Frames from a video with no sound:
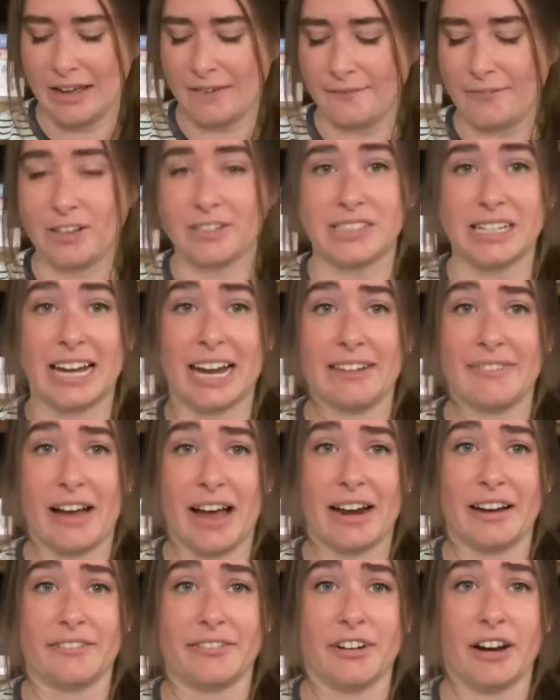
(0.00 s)
Feels like I've
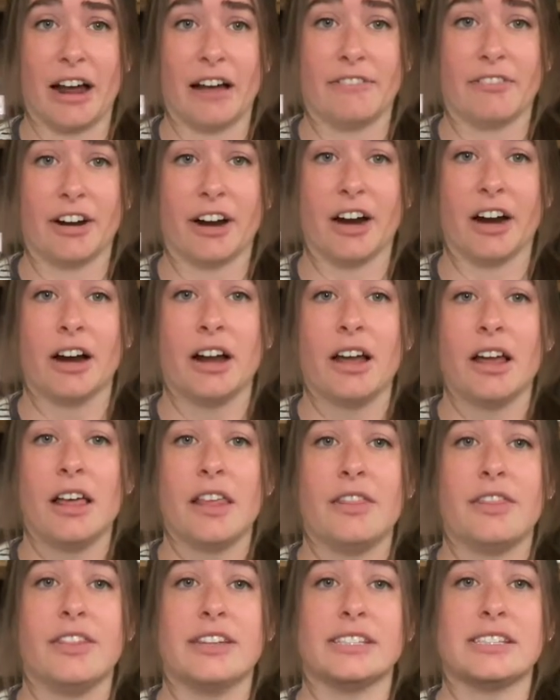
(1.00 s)
had it forever.
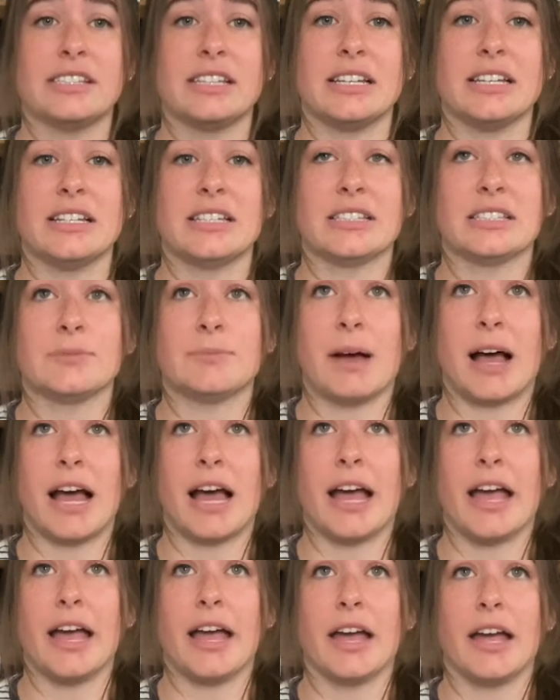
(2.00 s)
This is
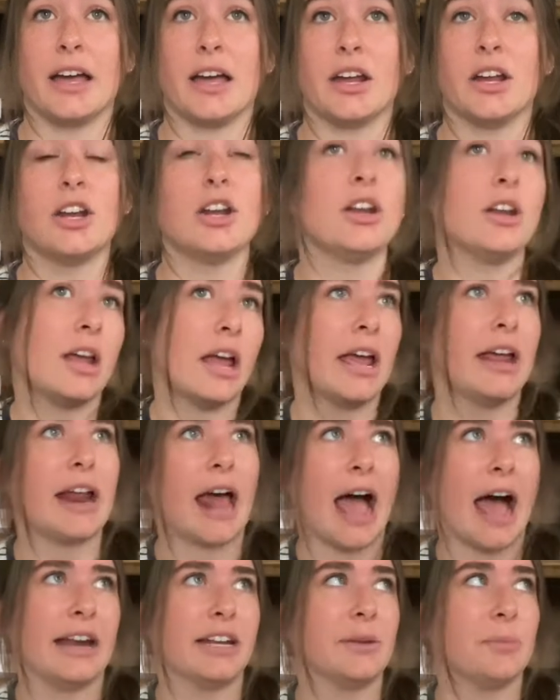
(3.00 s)
my, it
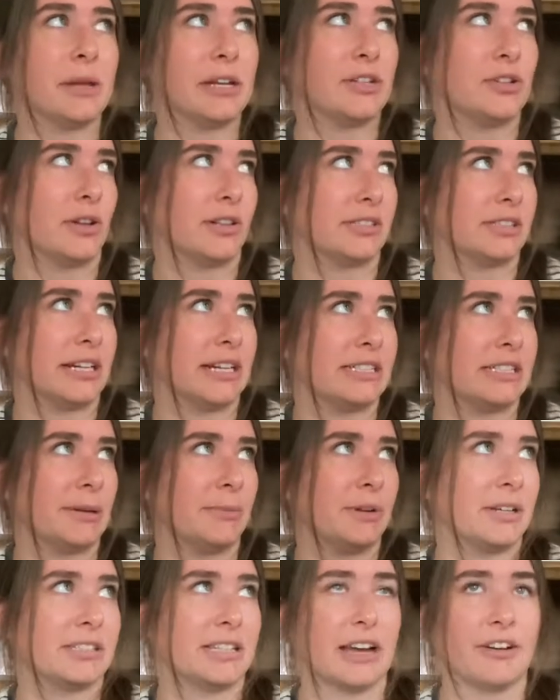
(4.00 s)
had to be 2018
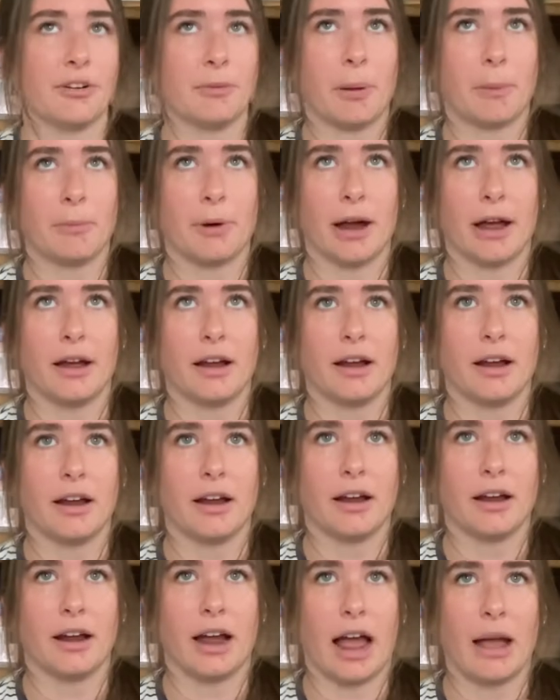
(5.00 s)
because I remember
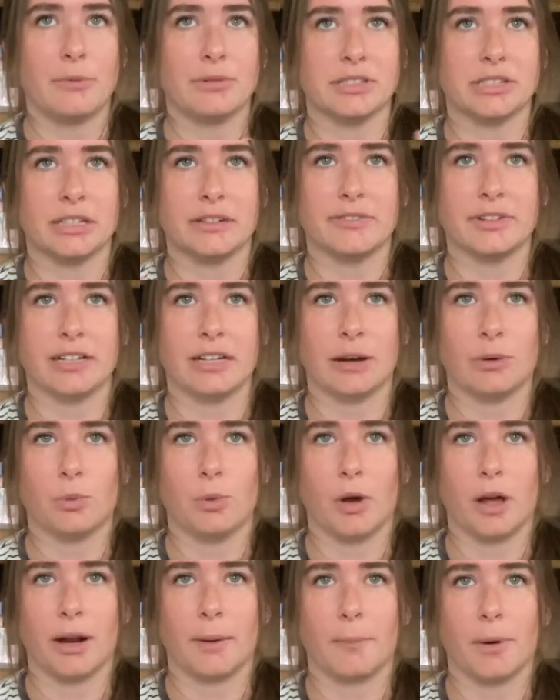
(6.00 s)
I was living at
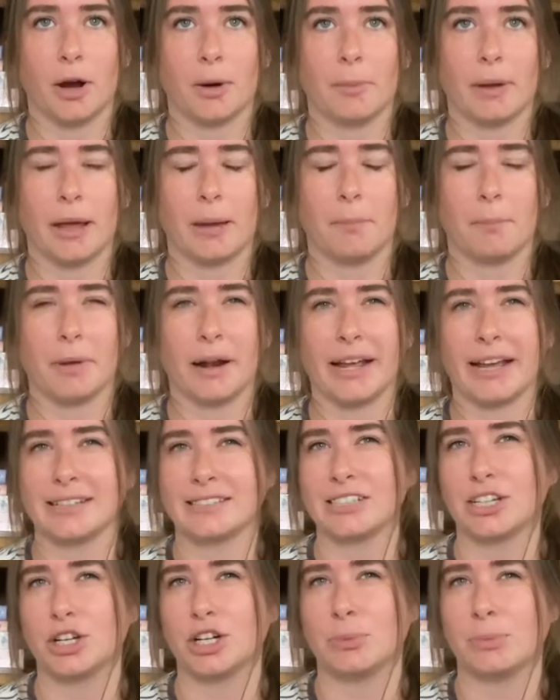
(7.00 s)
one apartment, but I guess
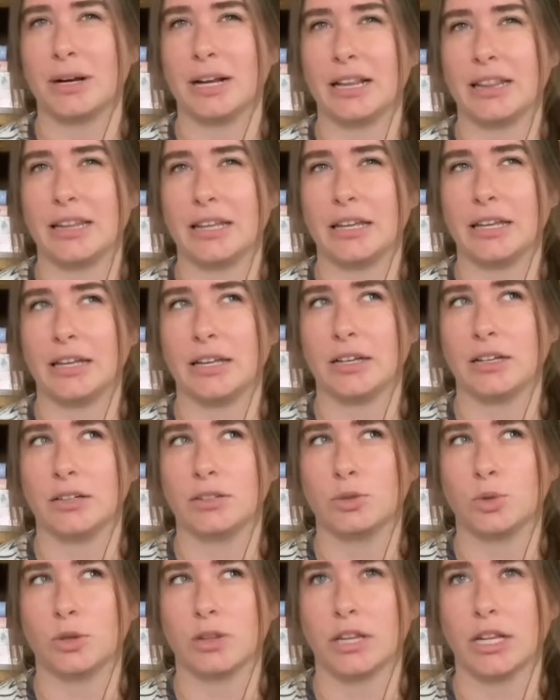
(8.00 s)
it could have been at the
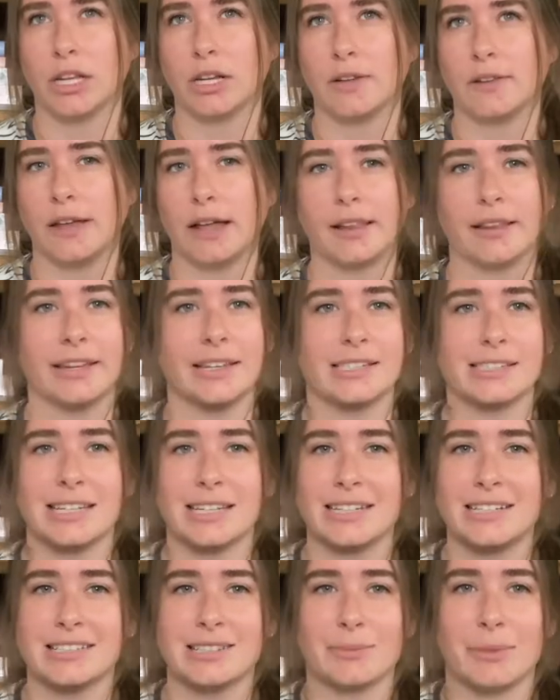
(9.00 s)
toward the end of that lease.
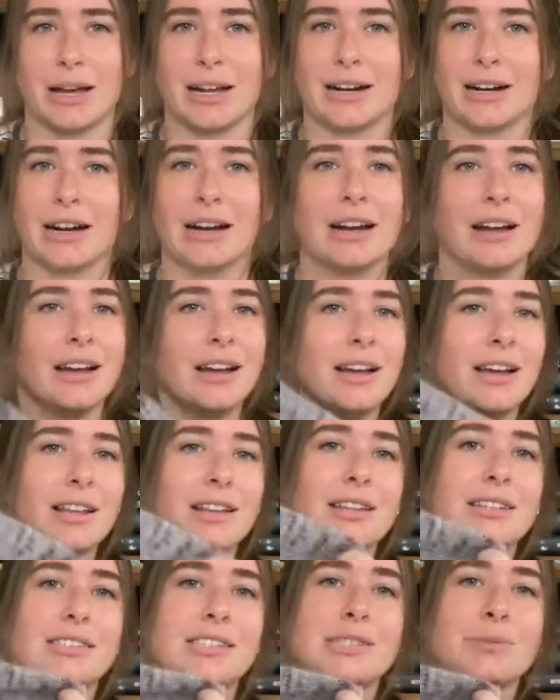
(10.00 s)
It doesn't matter.
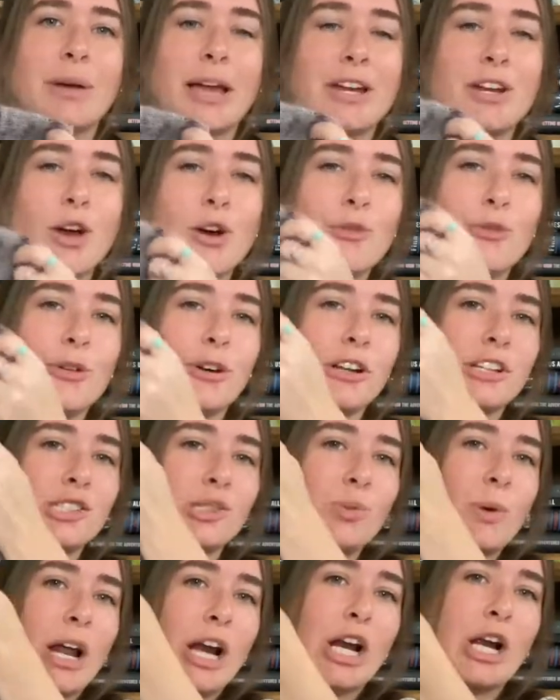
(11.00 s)
This is my No Frills
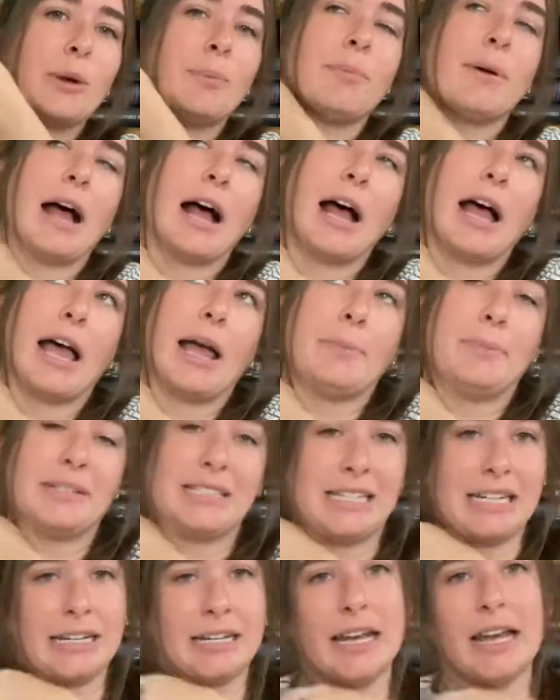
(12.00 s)
sweater by
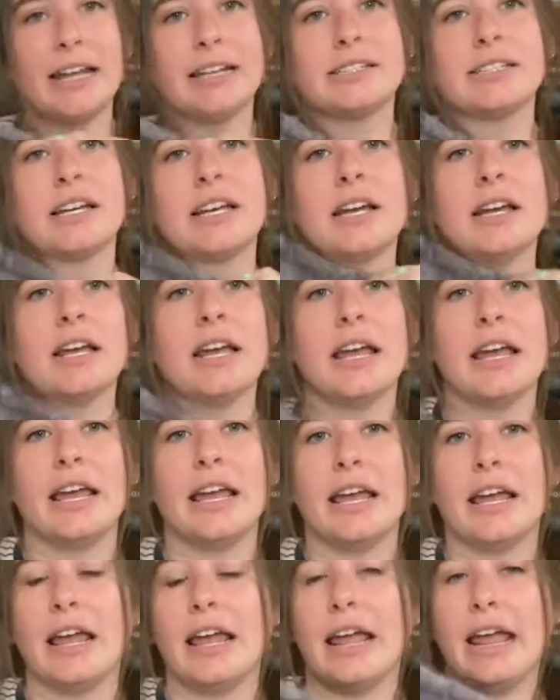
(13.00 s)
Petite Knit,
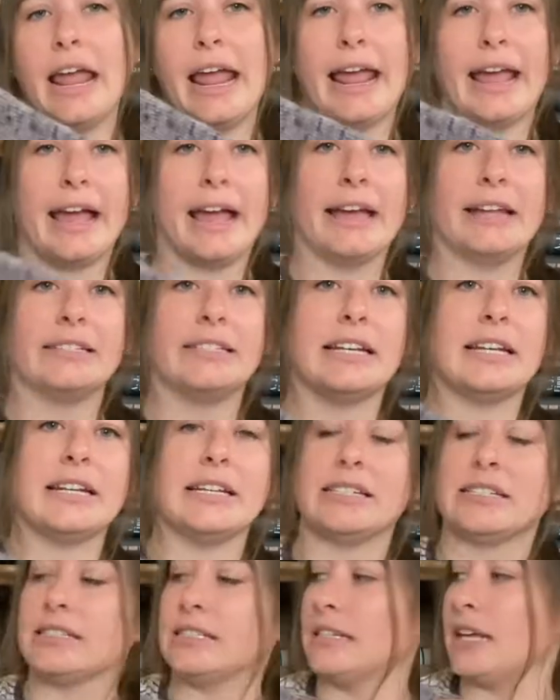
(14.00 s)
and it
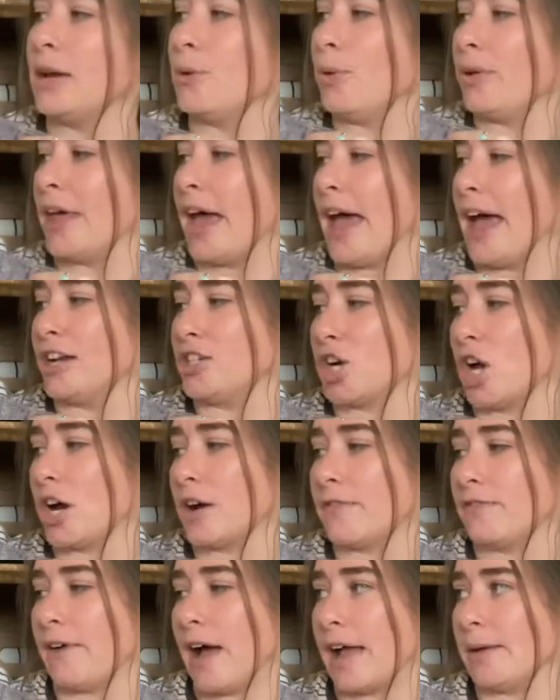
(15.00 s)
is knit with
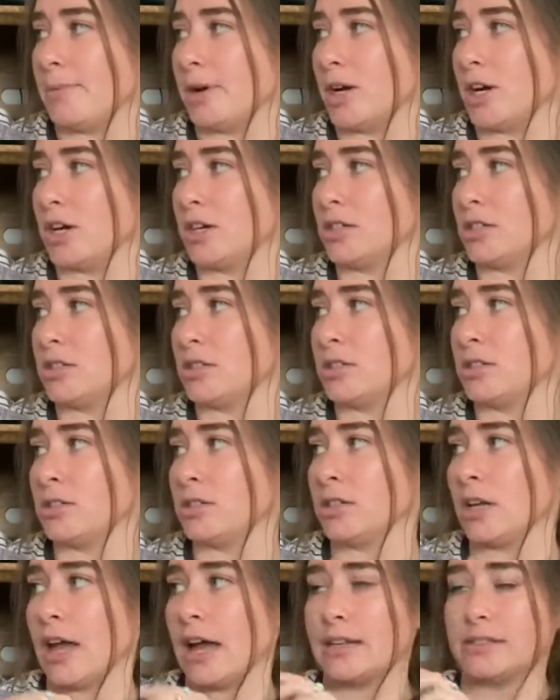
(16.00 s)
Hedgehog fibers
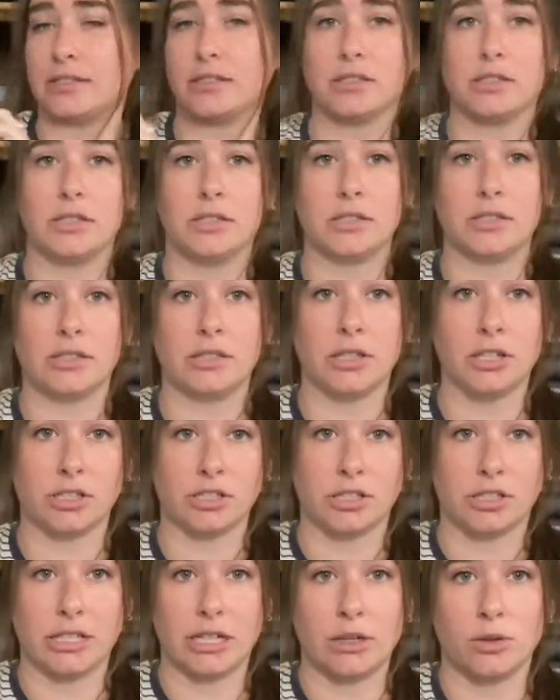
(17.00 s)
as this, their
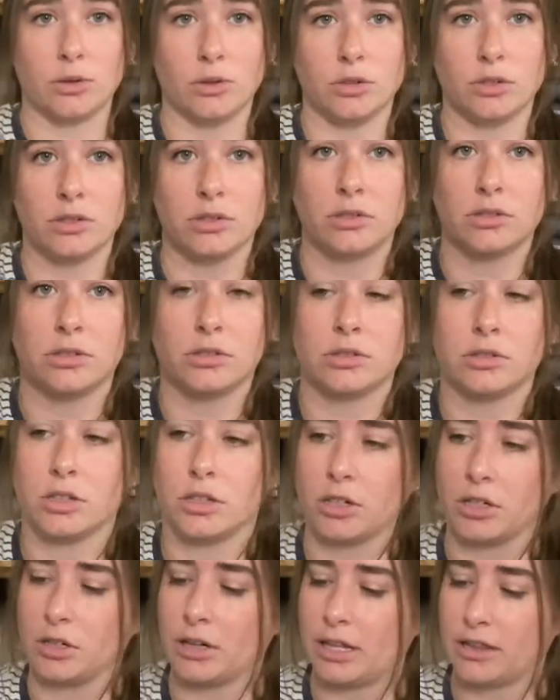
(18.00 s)
singles,
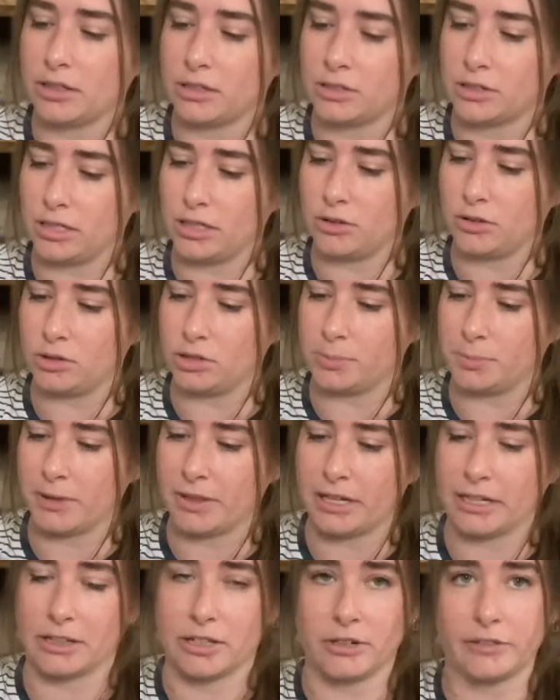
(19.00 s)
or not their singles, but
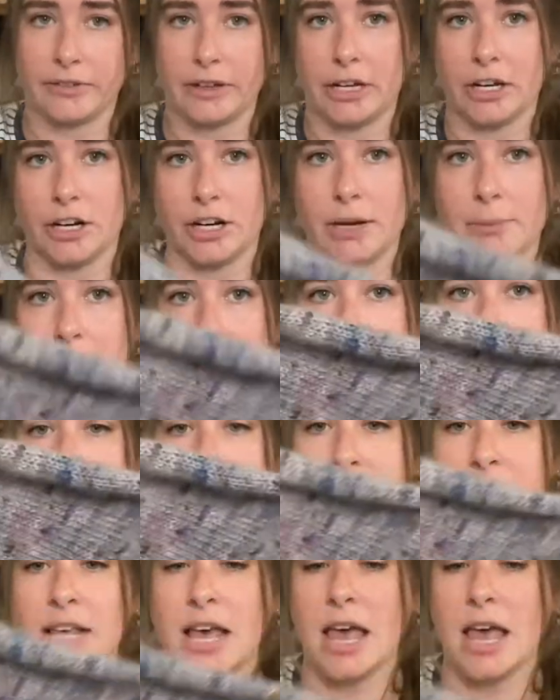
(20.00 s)
like their fingering base.